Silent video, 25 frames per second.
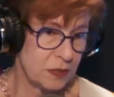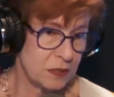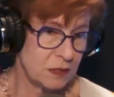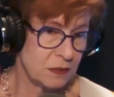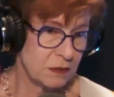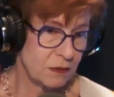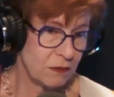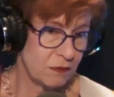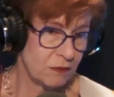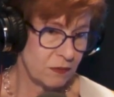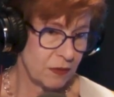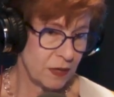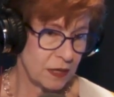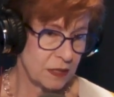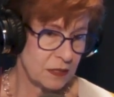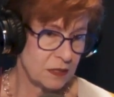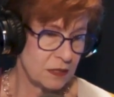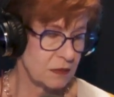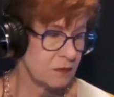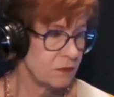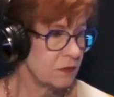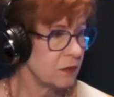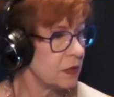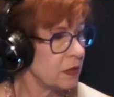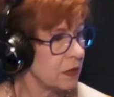of
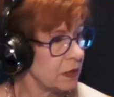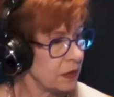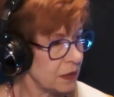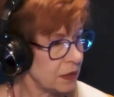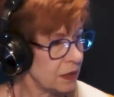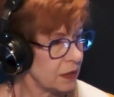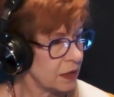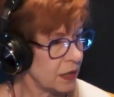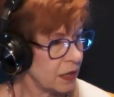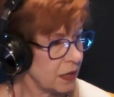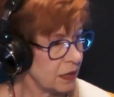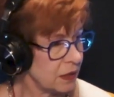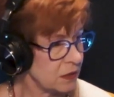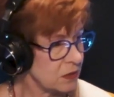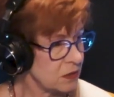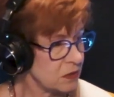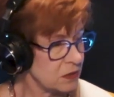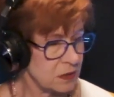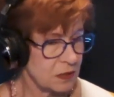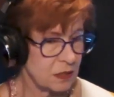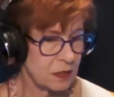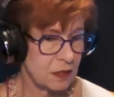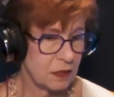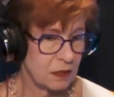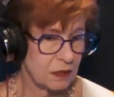activity and
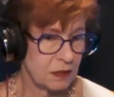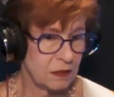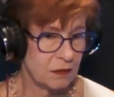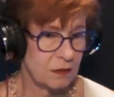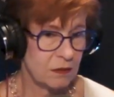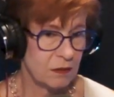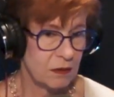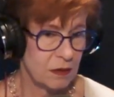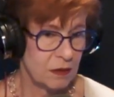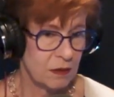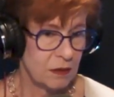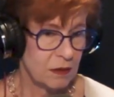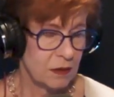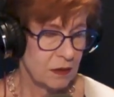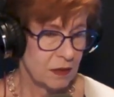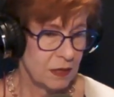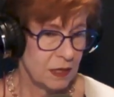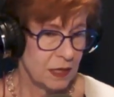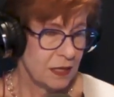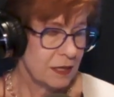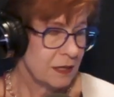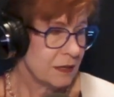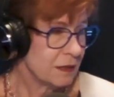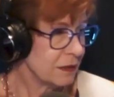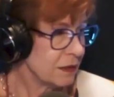uh,
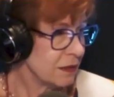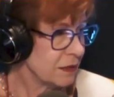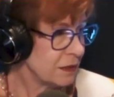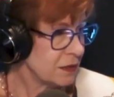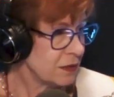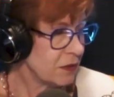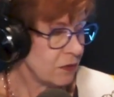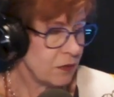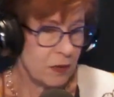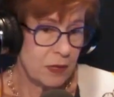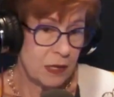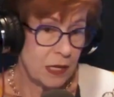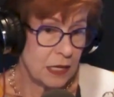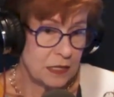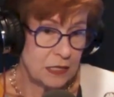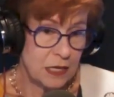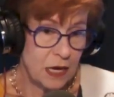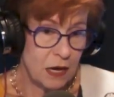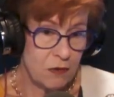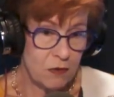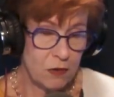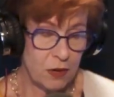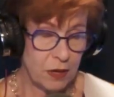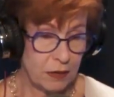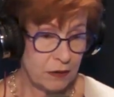yeah so and that's
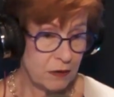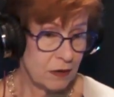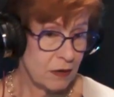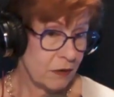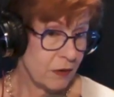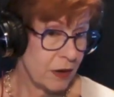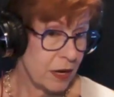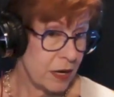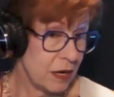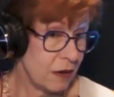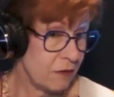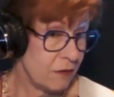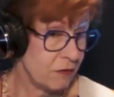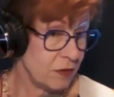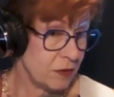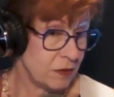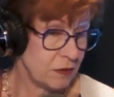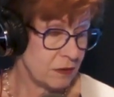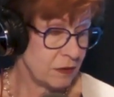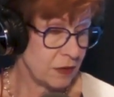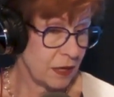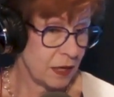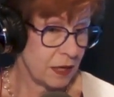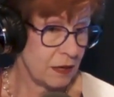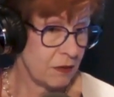how you know i
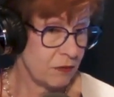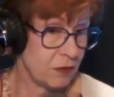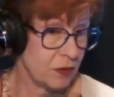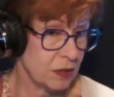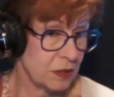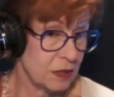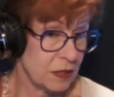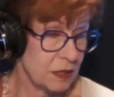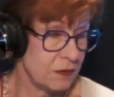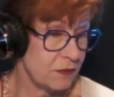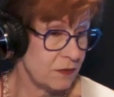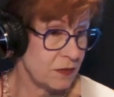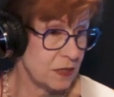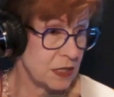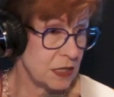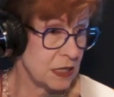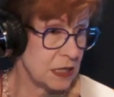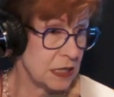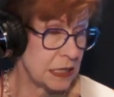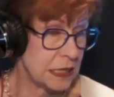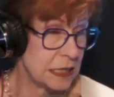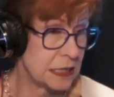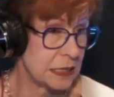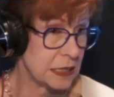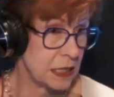haven't i haven't lived in
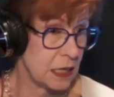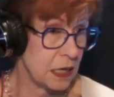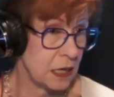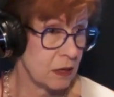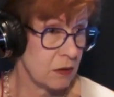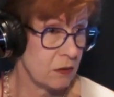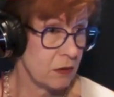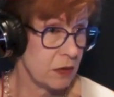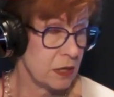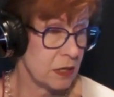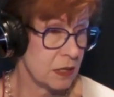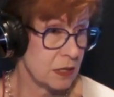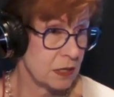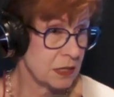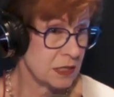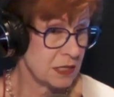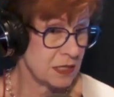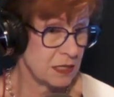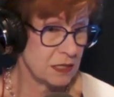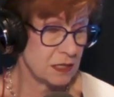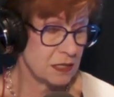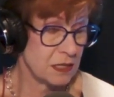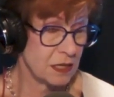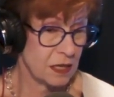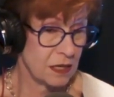this area
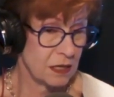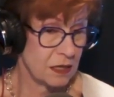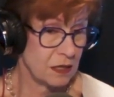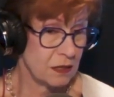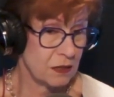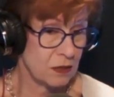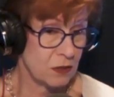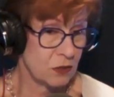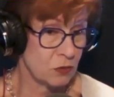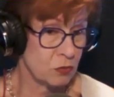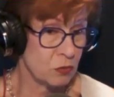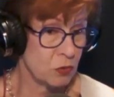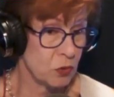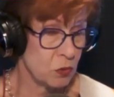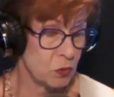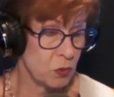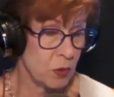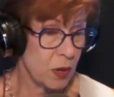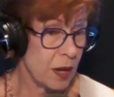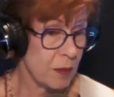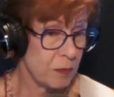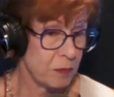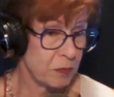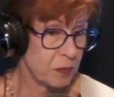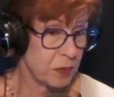since i grew
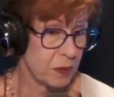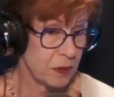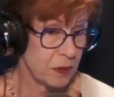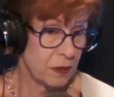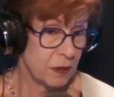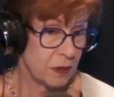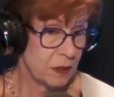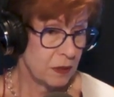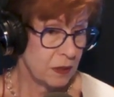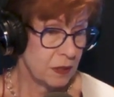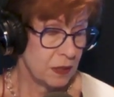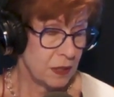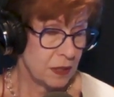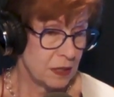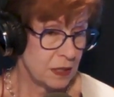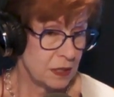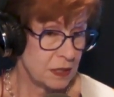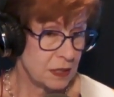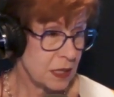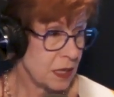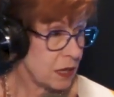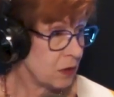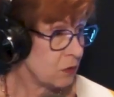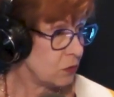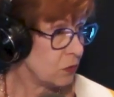up in the
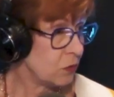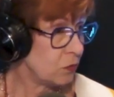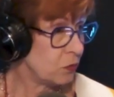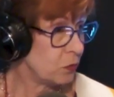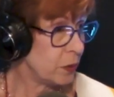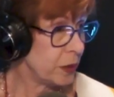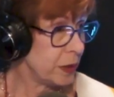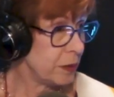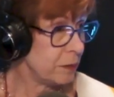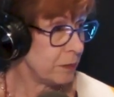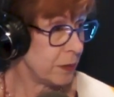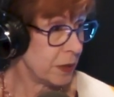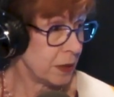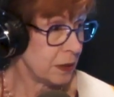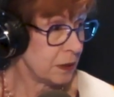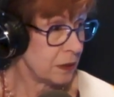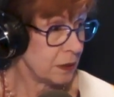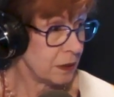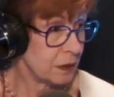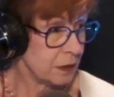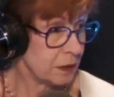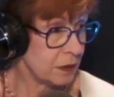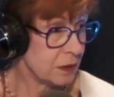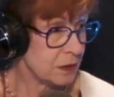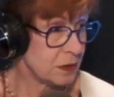town of whitman
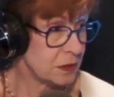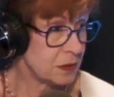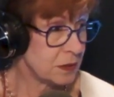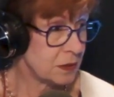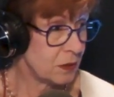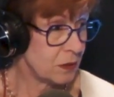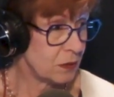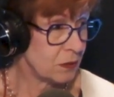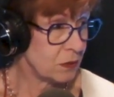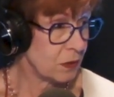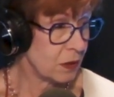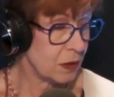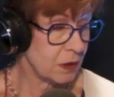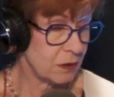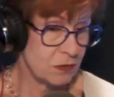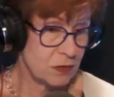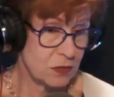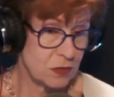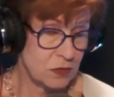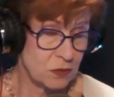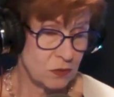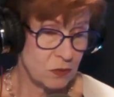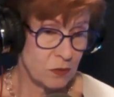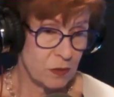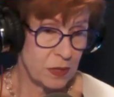so i was
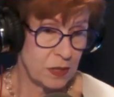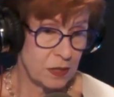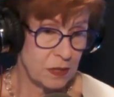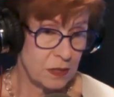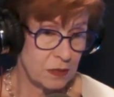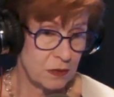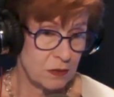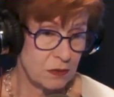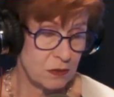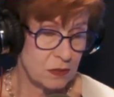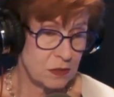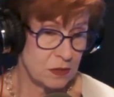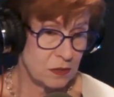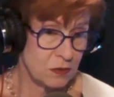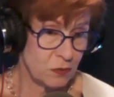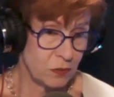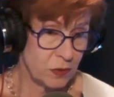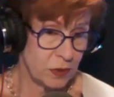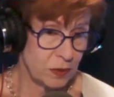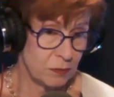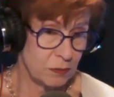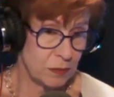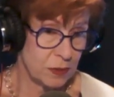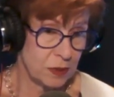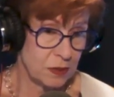20 years in
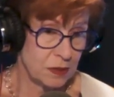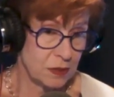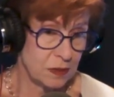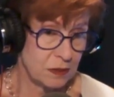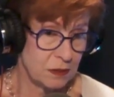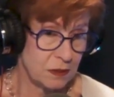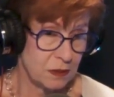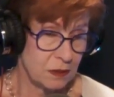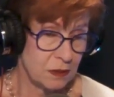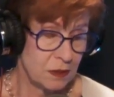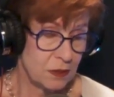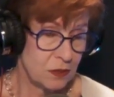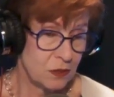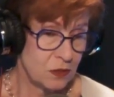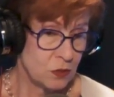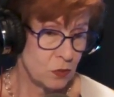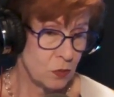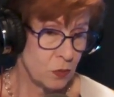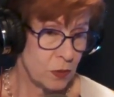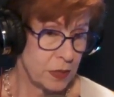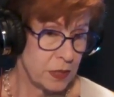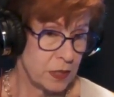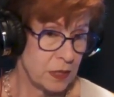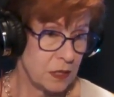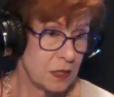whitman and
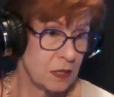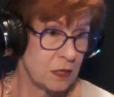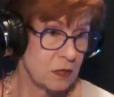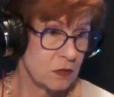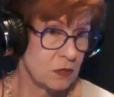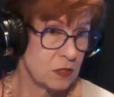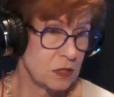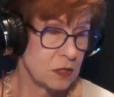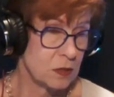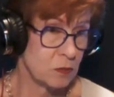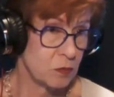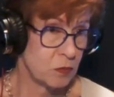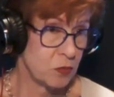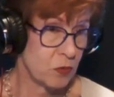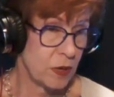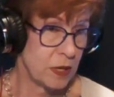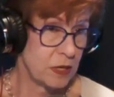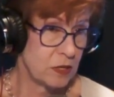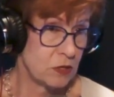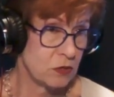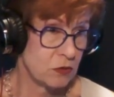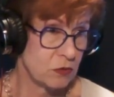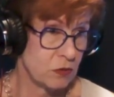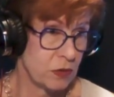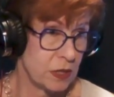20 oh. years in
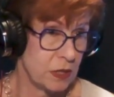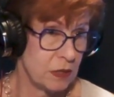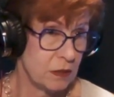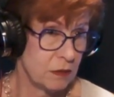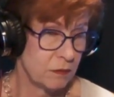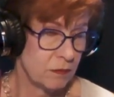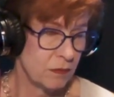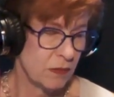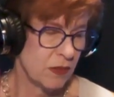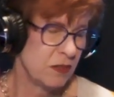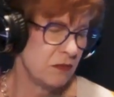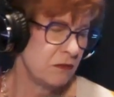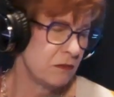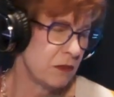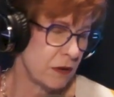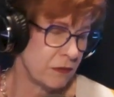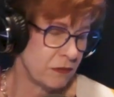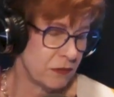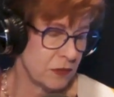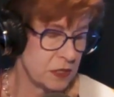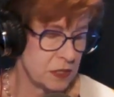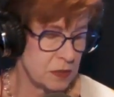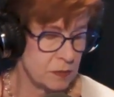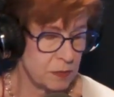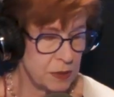braintree
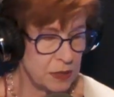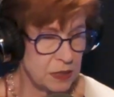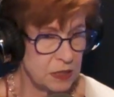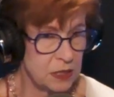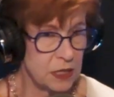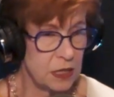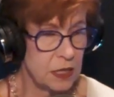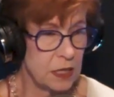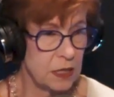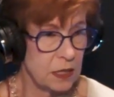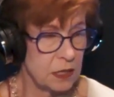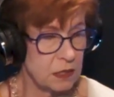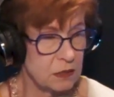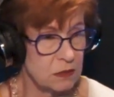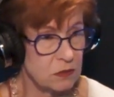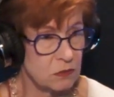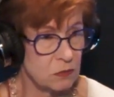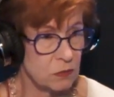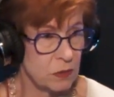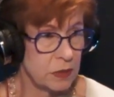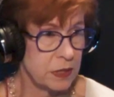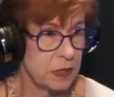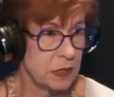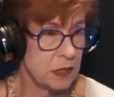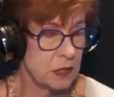roughly speaking, and then
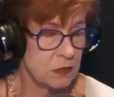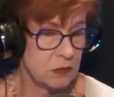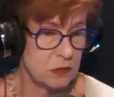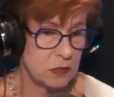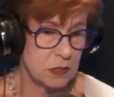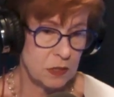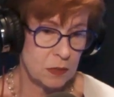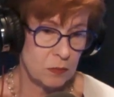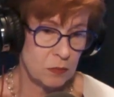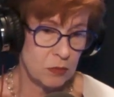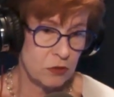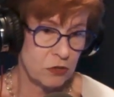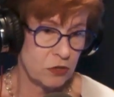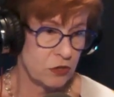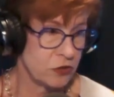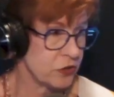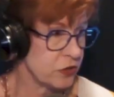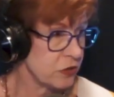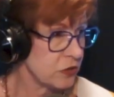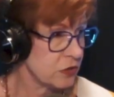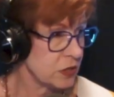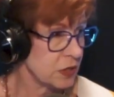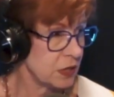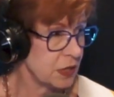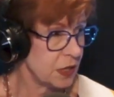20 years in the
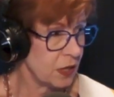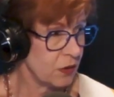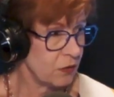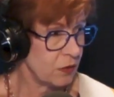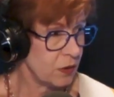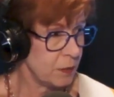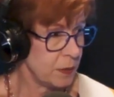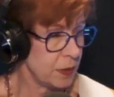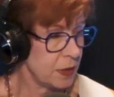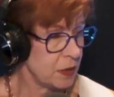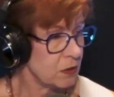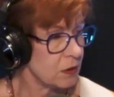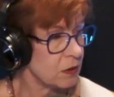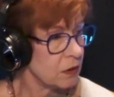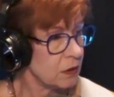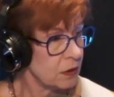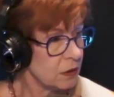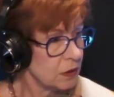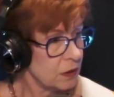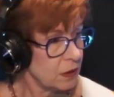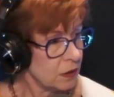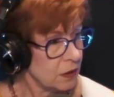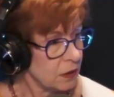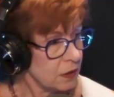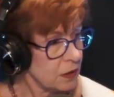Berkshires, and now I'm here.
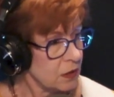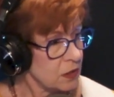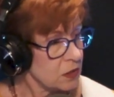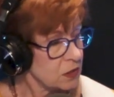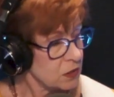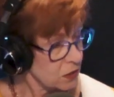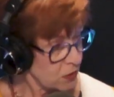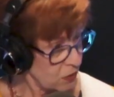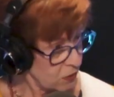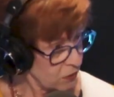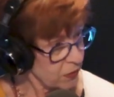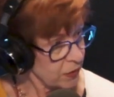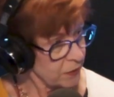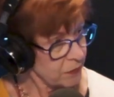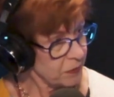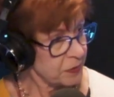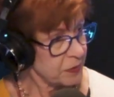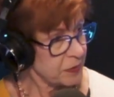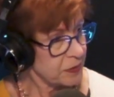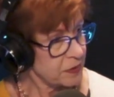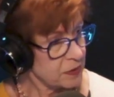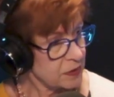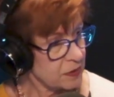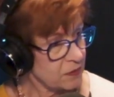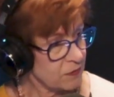Uh-huh. So I'll
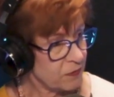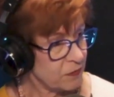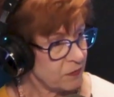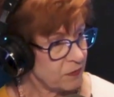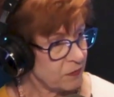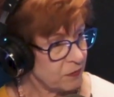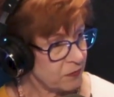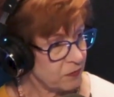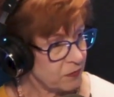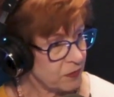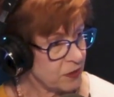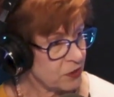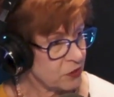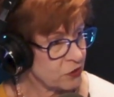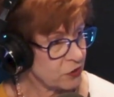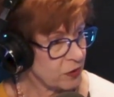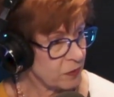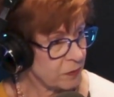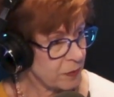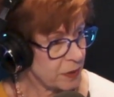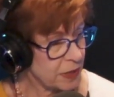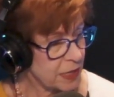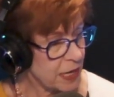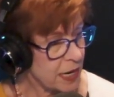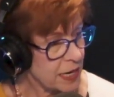finish up
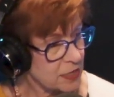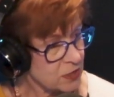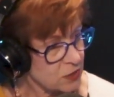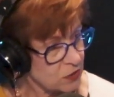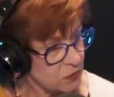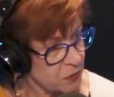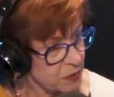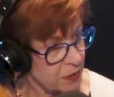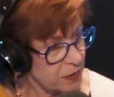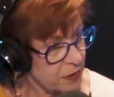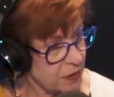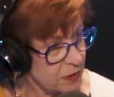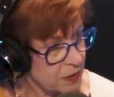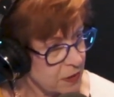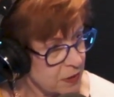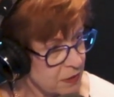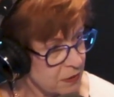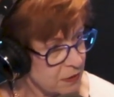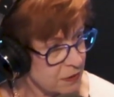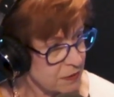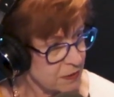my last 20 years.